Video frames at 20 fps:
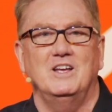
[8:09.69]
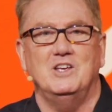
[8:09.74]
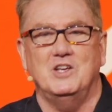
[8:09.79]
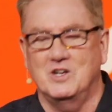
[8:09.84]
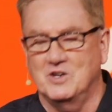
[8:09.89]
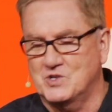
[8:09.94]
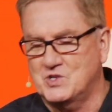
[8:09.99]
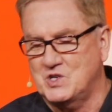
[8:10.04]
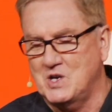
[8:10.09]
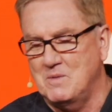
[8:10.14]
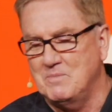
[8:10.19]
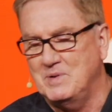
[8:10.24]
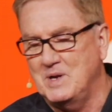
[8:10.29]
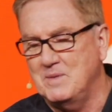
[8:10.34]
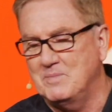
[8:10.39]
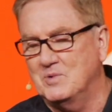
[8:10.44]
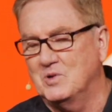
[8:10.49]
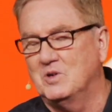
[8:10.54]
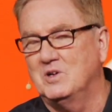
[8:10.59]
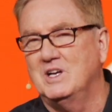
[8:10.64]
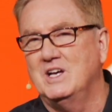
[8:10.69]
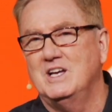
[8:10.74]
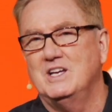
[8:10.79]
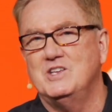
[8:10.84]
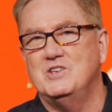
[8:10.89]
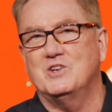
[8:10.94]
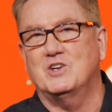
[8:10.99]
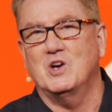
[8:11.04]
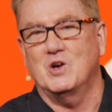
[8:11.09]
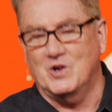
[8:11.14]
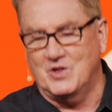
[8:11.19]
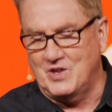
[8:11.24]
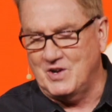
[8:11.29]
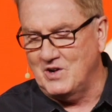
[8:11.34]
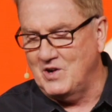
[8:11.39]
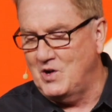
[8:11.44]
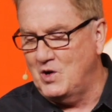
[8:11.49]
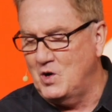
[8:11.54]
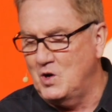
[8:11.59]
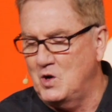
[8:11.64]
You know, some people, you go to
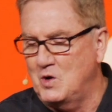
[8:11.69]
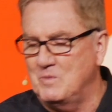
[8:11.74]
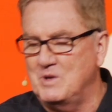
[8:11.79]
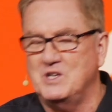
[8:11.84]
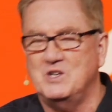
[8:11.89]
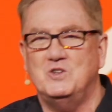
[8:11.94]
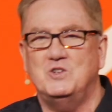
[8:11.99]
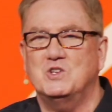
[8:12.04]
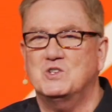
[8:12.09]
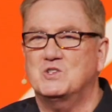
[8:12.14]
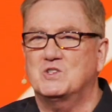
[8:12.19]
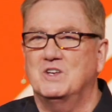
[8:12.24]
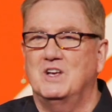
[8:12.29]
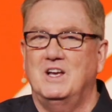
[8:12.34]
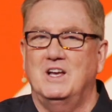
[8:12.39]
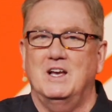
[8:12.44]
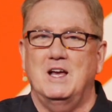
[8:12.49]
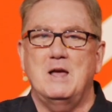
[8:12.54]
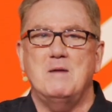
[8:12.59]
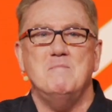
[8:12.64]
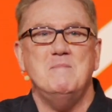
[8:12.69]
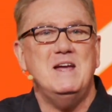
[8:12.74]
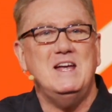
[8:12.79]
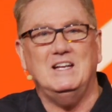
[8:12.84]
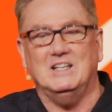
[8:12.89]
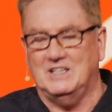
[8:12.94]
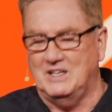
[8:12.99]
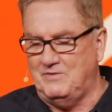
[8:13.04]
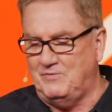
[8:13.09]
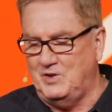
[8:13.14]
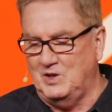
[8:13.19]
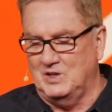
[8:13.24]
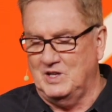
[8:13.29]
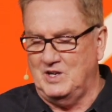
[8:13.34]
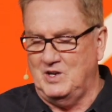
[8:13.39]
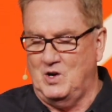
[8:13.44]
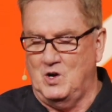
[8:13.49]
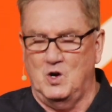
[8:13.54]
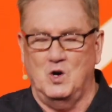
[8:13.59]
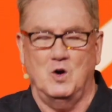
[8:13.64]
their home and you just immediately feel
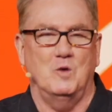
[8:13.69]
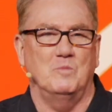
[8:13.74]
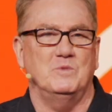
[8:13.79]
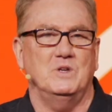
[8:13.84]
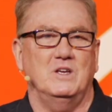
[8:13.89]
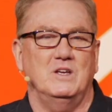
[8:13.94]
at home.